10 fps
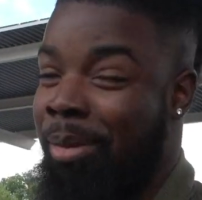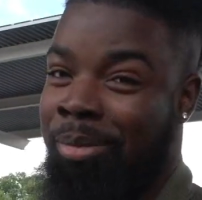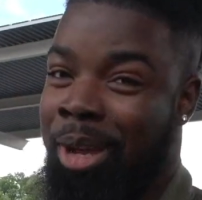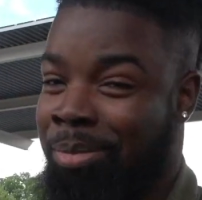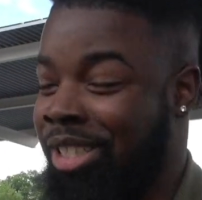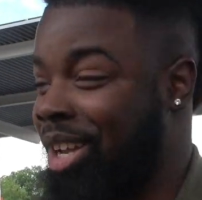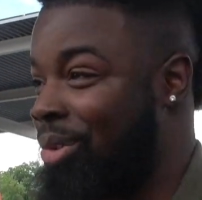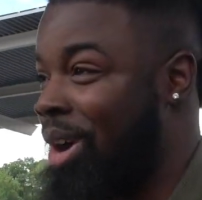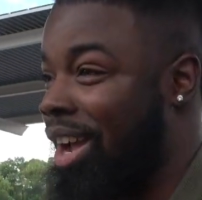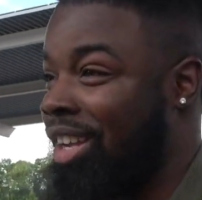I'm gonna tell
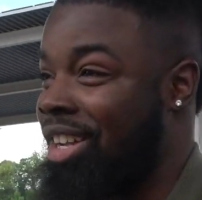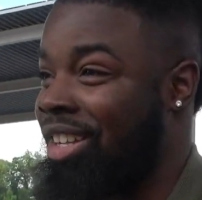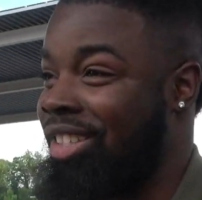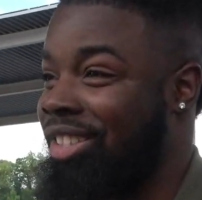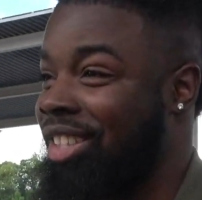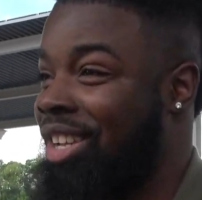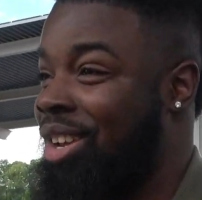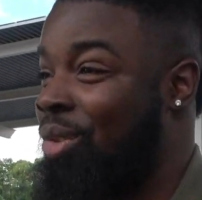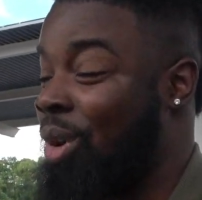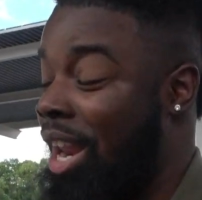you why. Cause
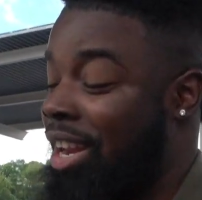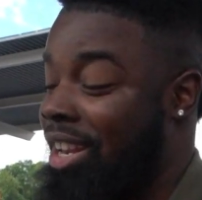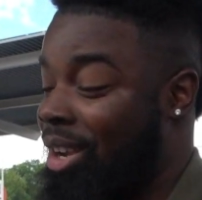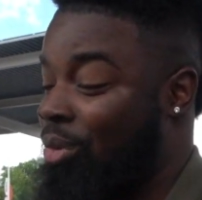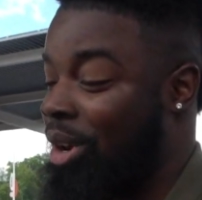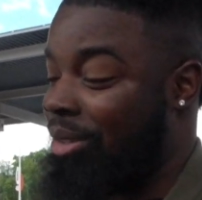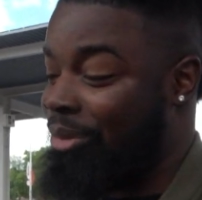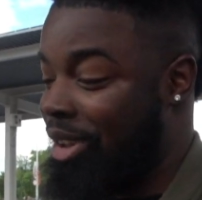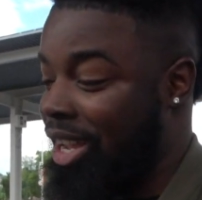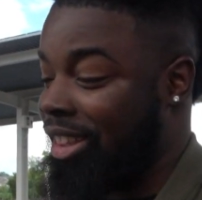when I did it with
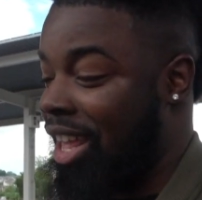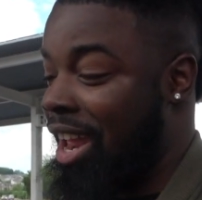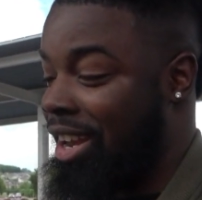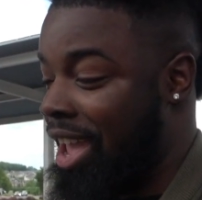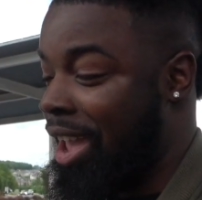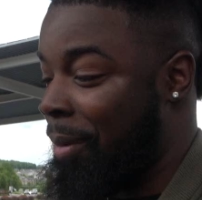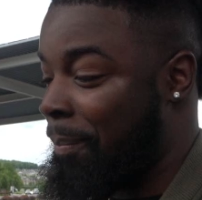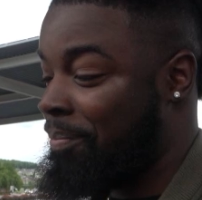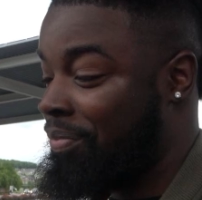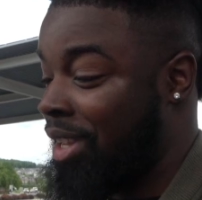Vic that day,
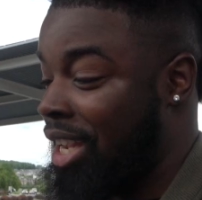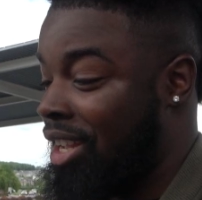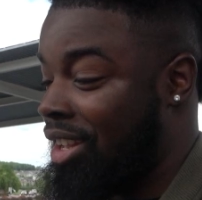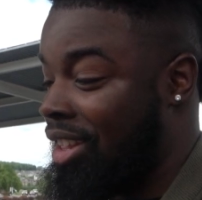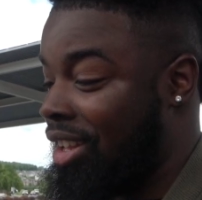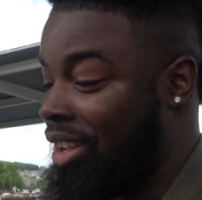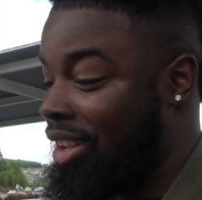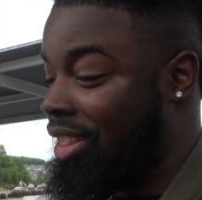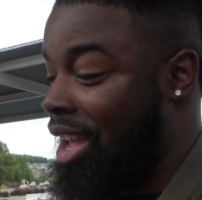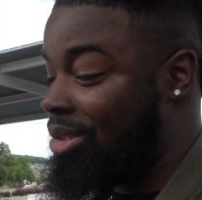
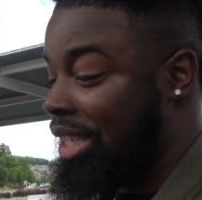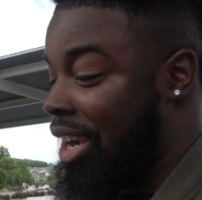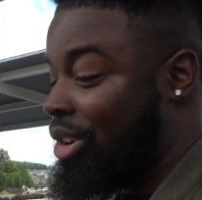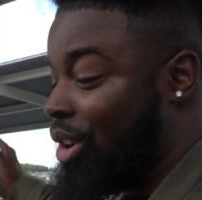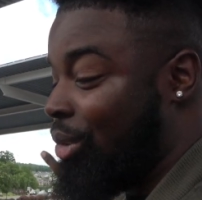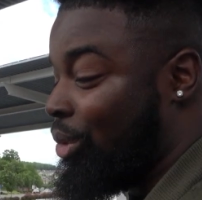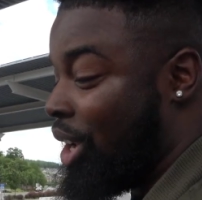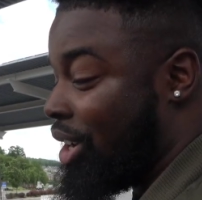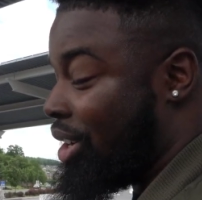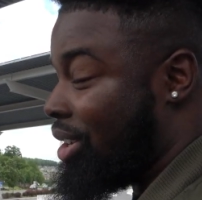that was like on a
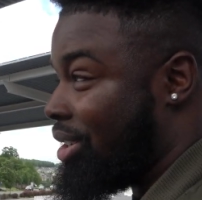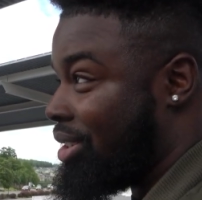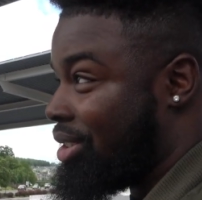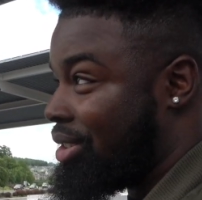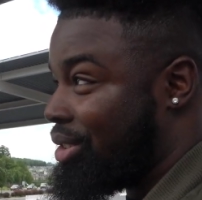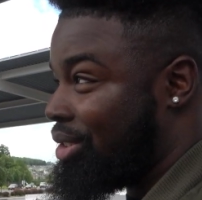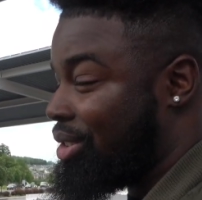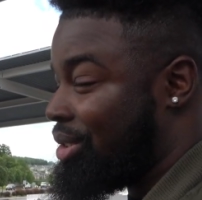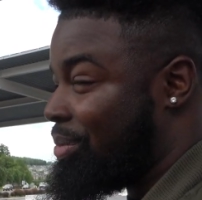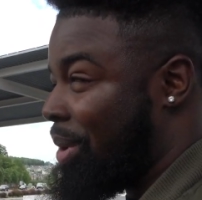rear
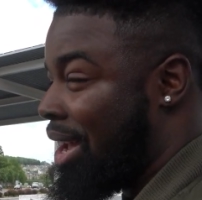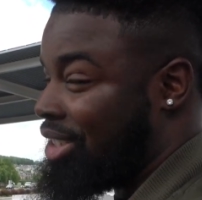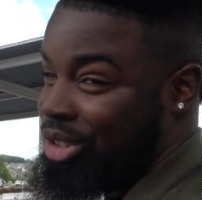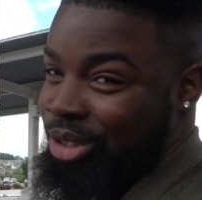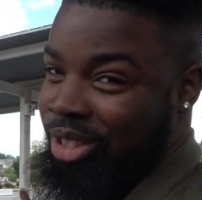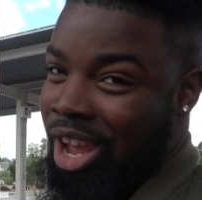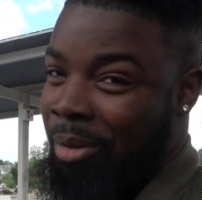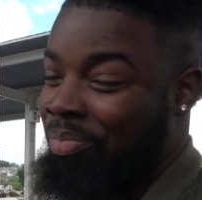passenger side.